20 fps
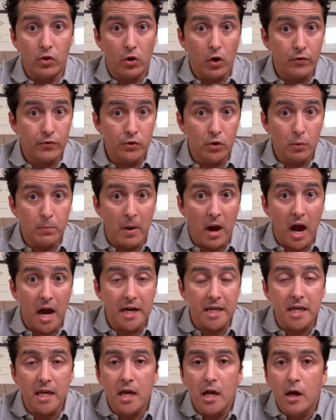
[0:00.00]
of your
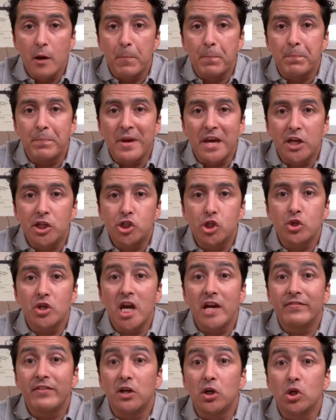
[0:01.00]
body. Make sure
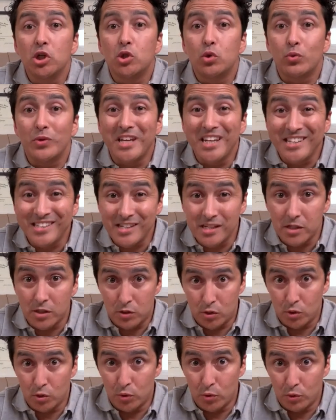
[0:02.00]
you have a good
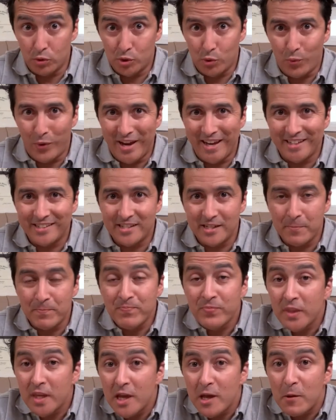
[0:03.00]
reason to lose weight
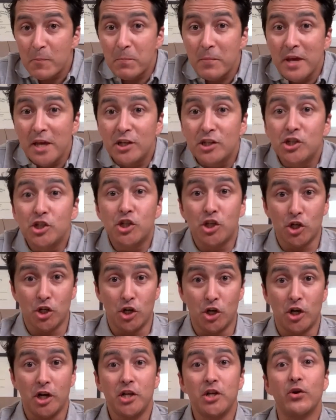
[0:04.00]
make
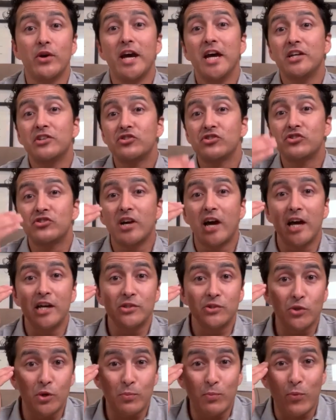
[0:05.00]
sure you
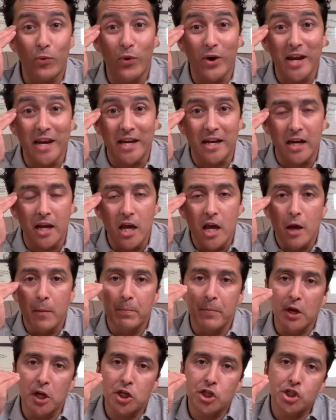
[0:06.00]
exercise your brain.
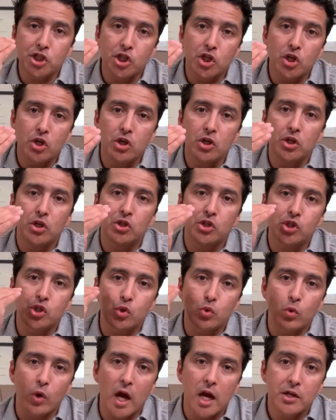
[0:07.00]
Make sure you
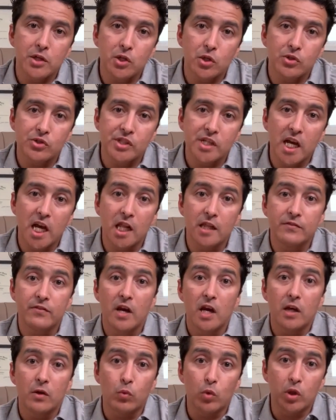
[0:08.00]
surround yourself
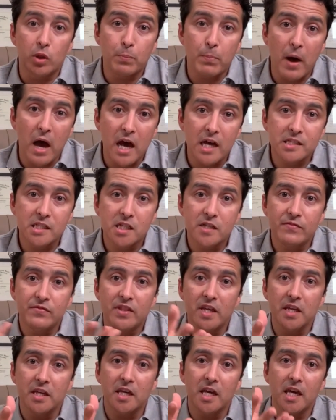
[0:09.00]
with positive
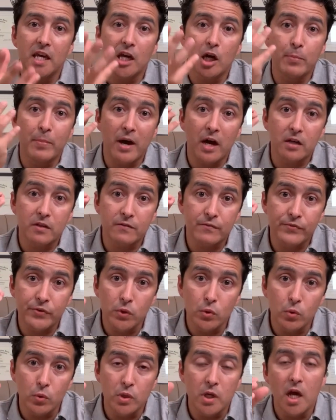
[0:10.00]
thinking about
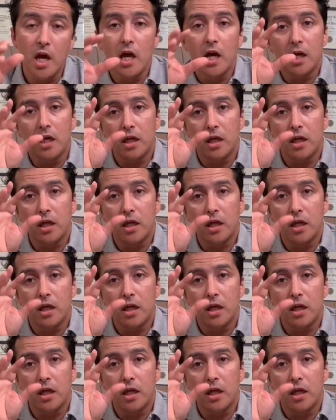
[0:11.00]
food,